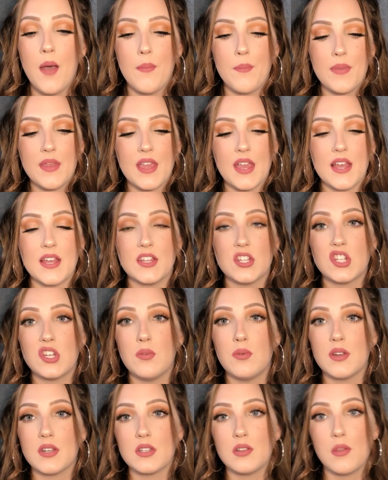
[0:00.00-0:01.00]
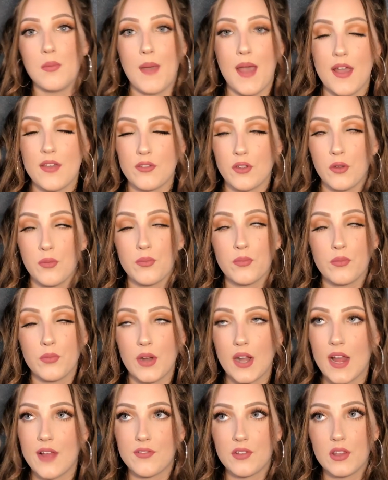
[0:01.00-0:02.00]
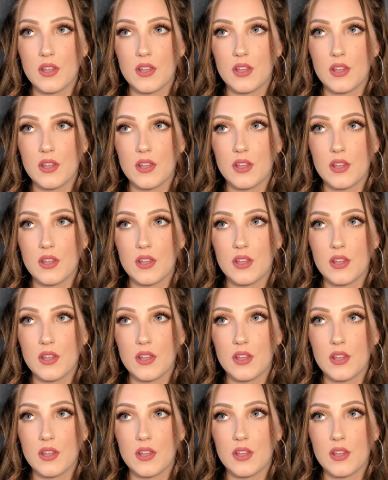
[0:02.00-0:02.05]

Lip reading: Because she went to the bathroom right after